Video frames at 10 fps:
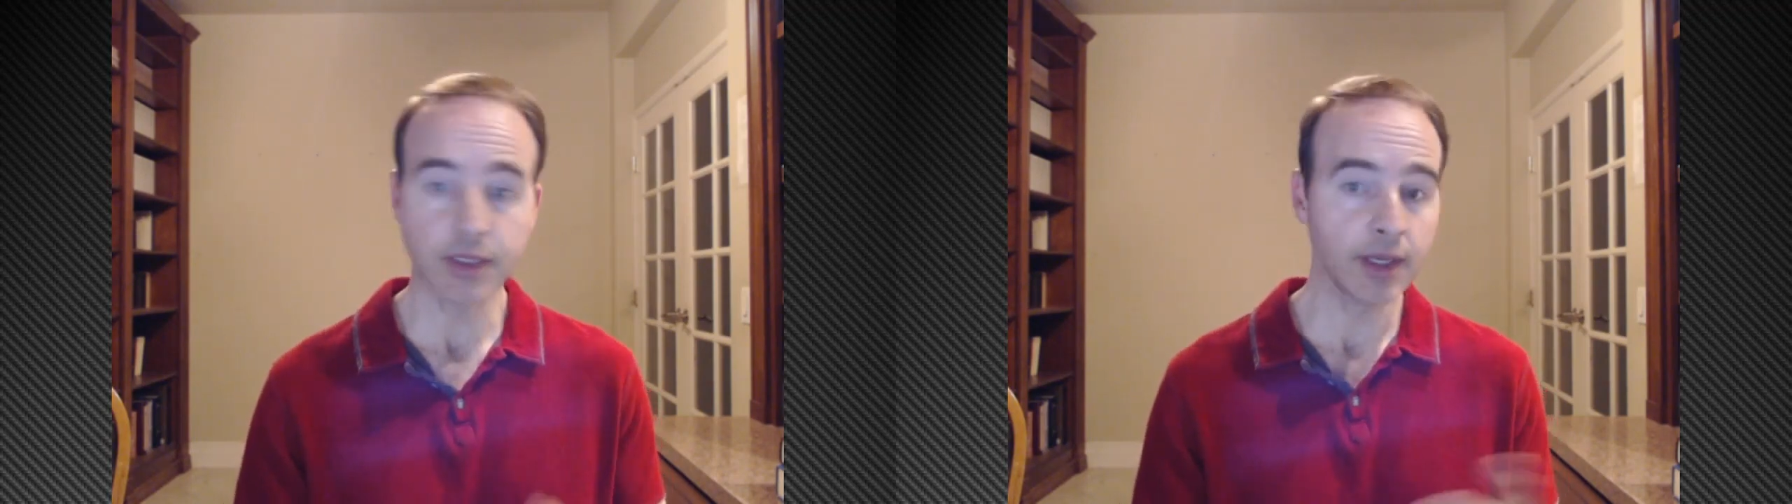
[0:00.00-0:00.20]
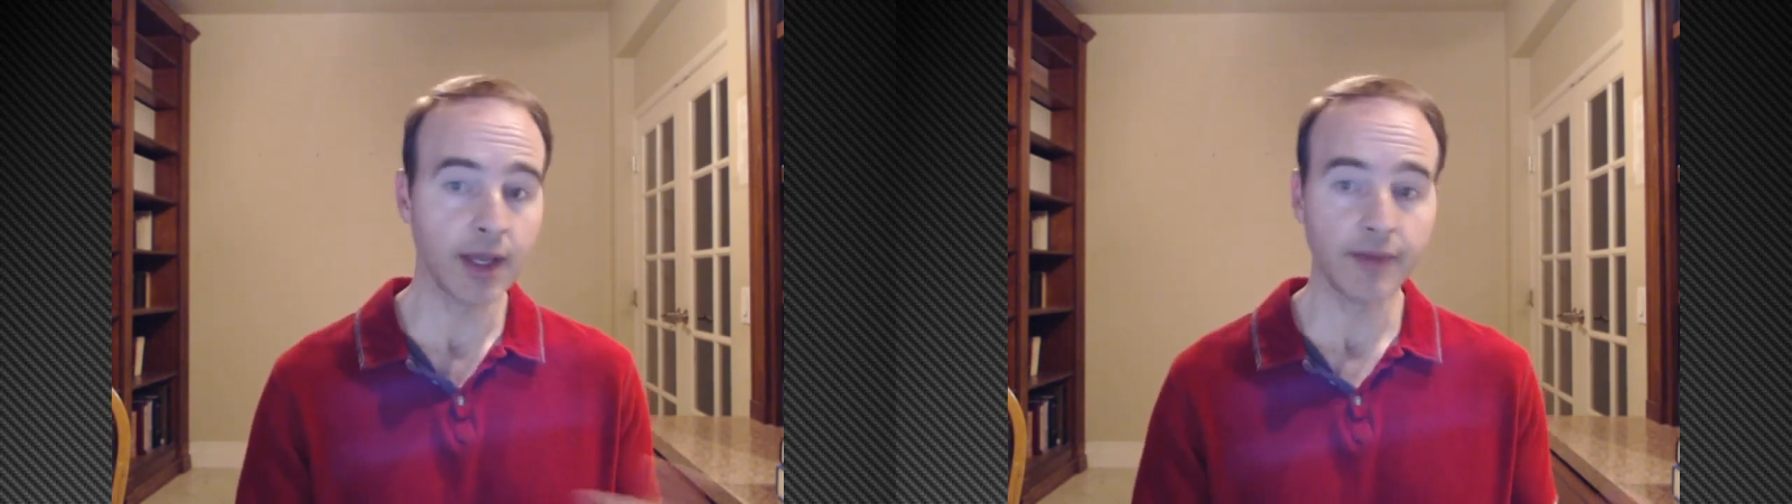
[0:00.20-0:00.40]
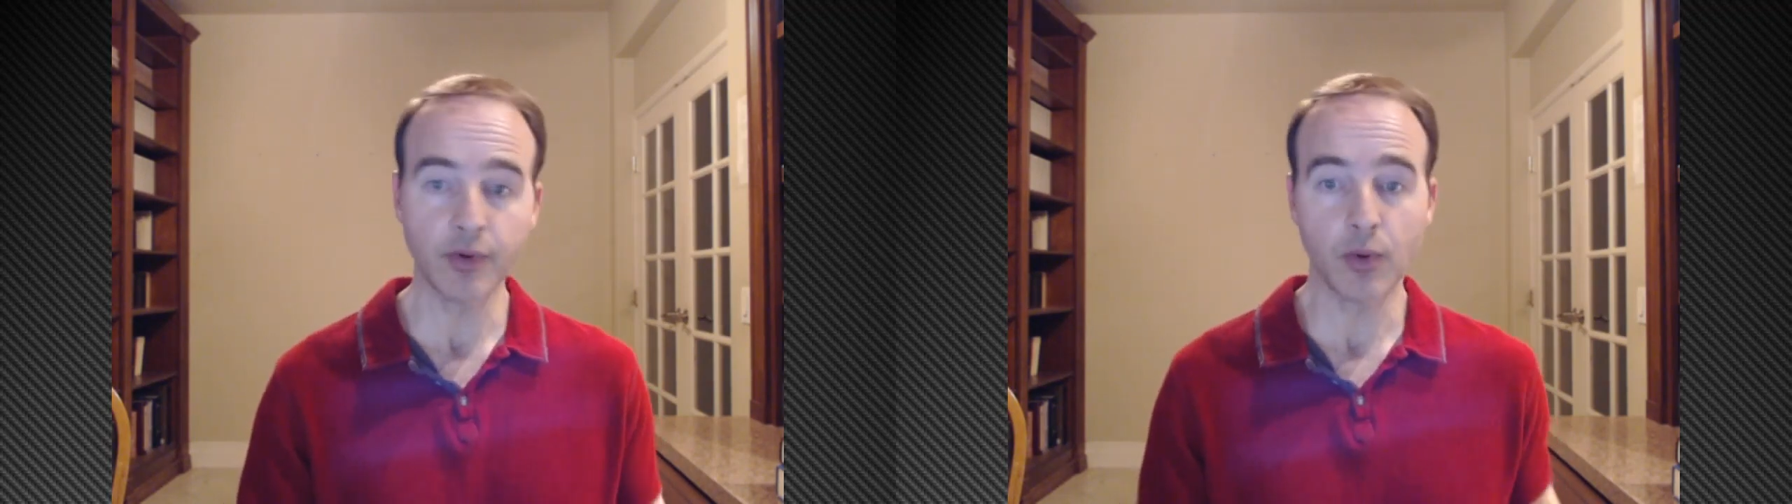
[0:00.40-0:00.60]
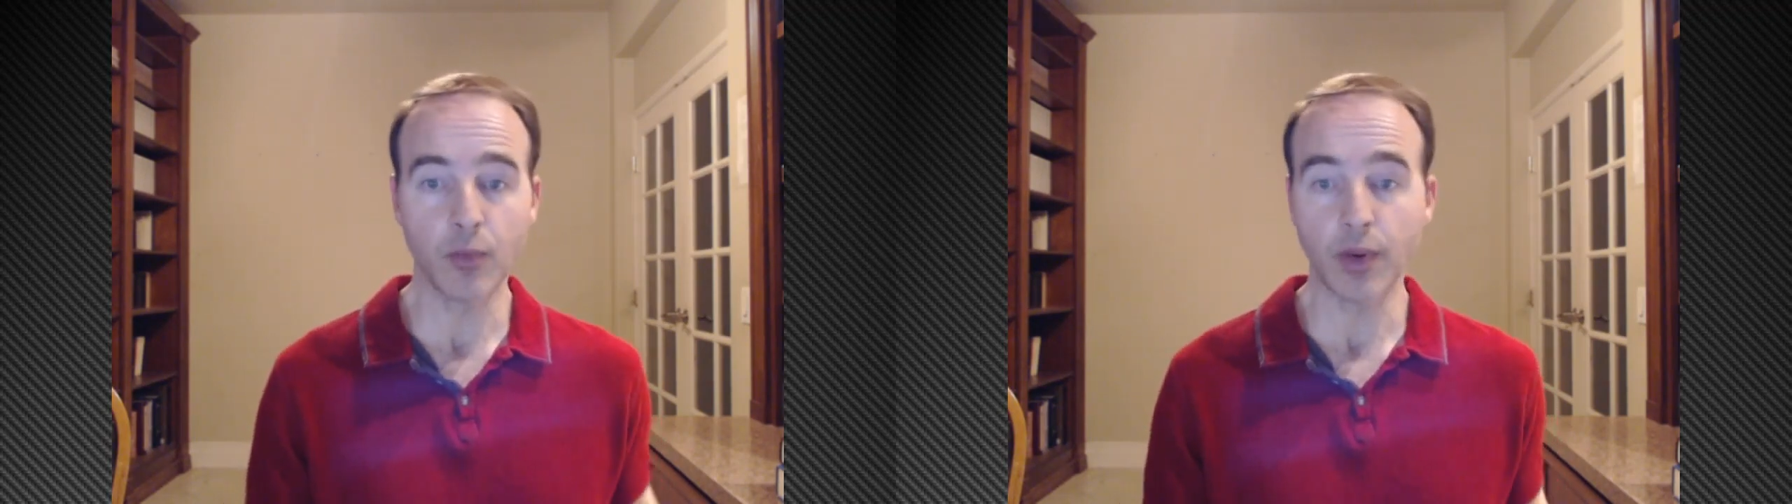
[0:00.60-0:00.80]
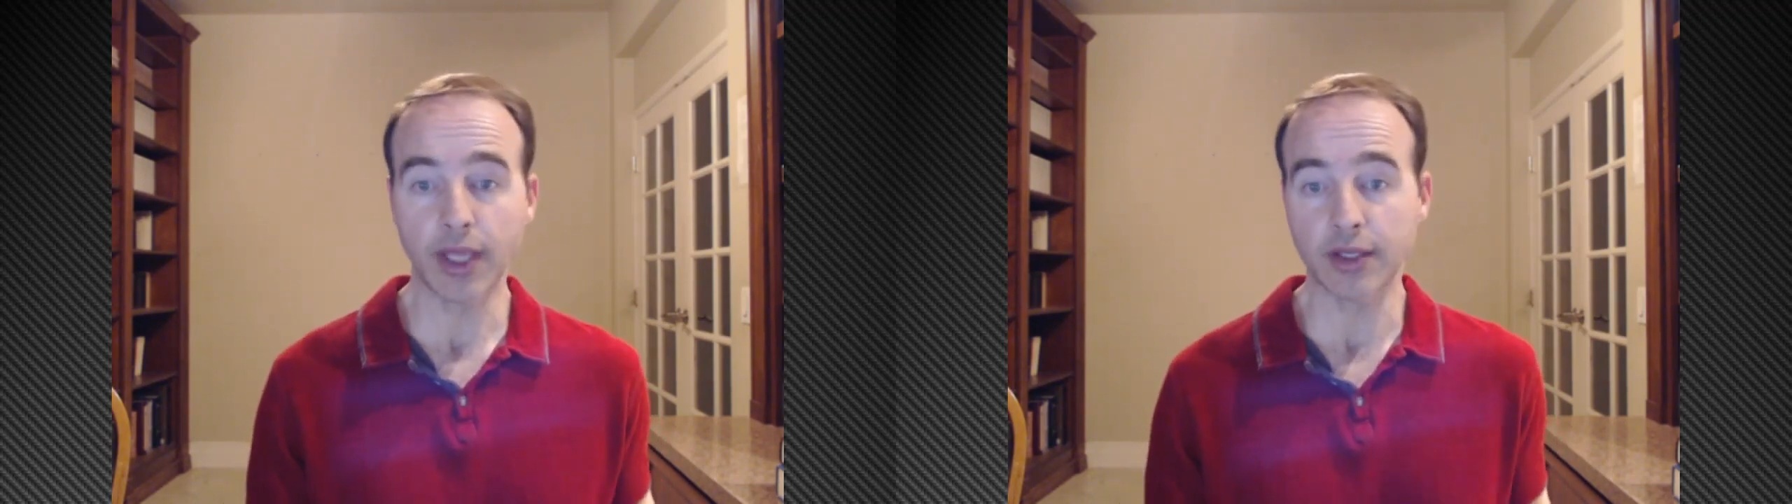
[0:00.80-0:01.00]
never a
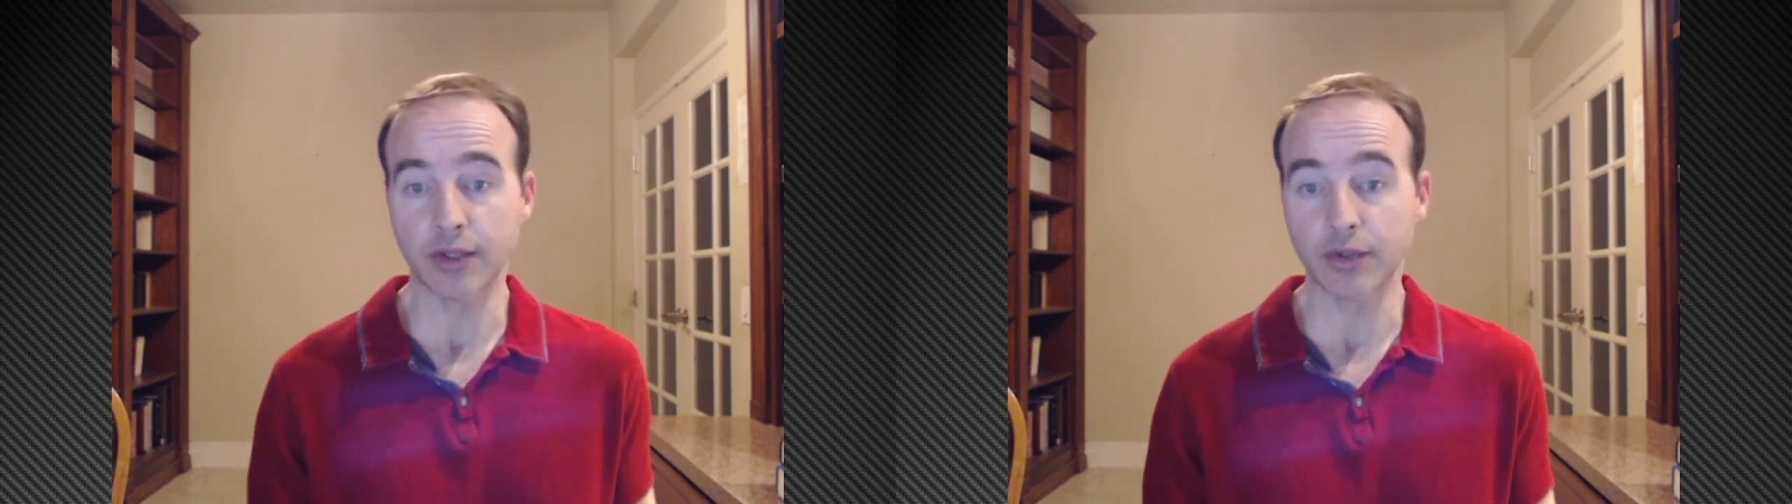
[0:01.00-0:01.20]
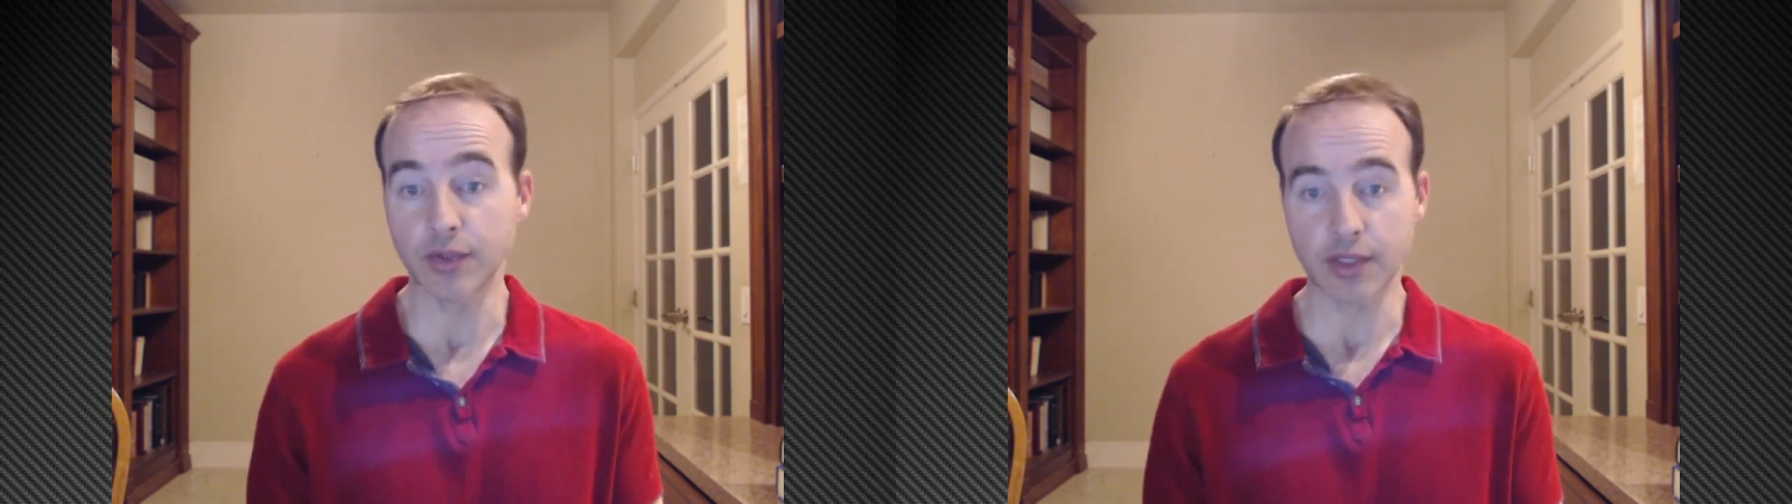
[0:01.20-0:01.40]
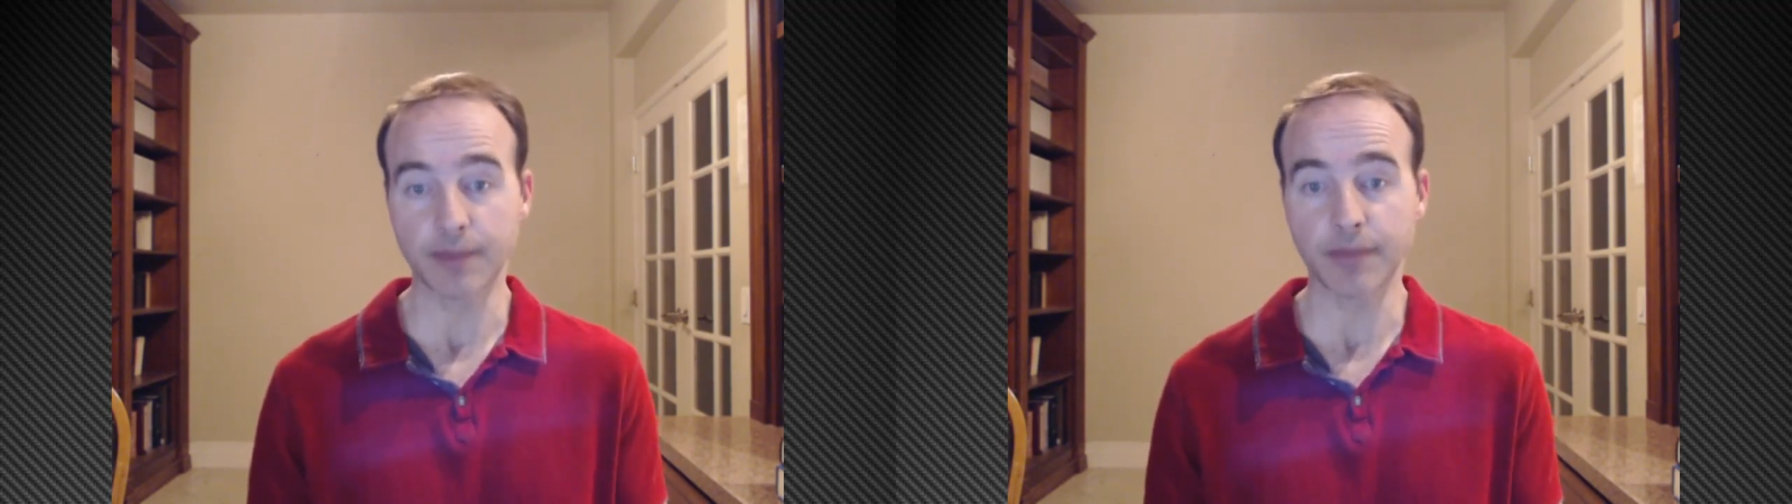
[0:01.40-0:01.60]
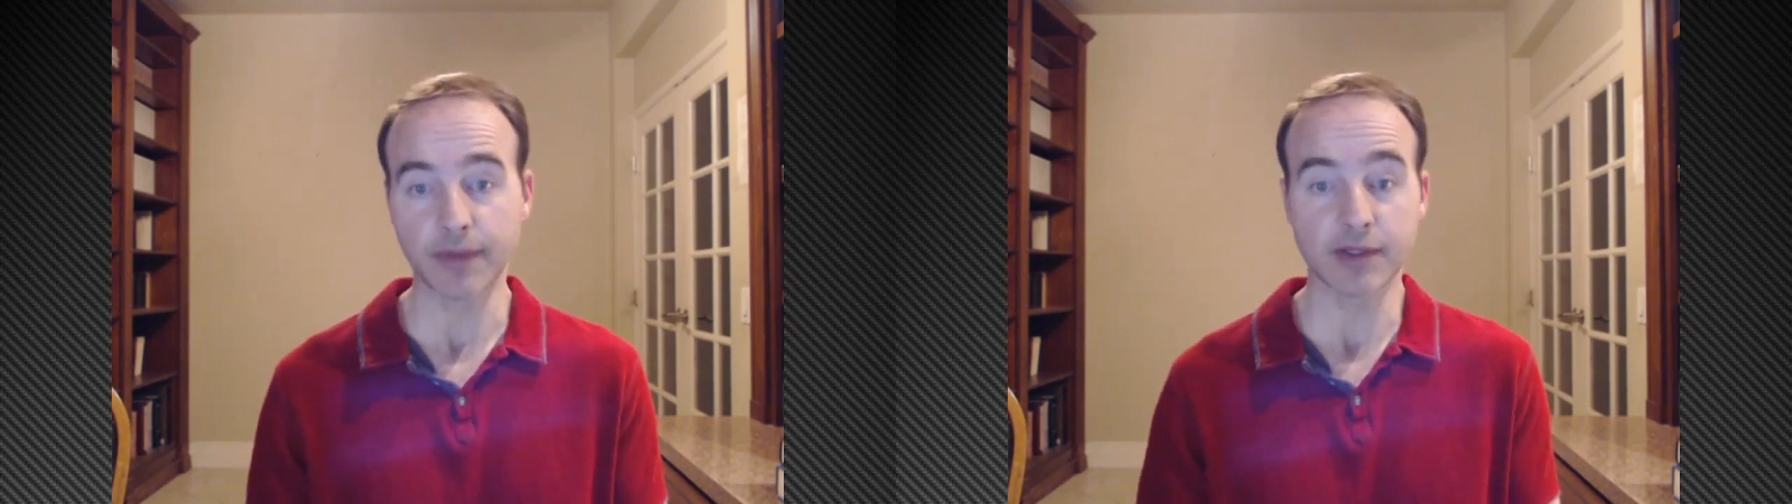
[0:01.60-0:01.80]
way to do something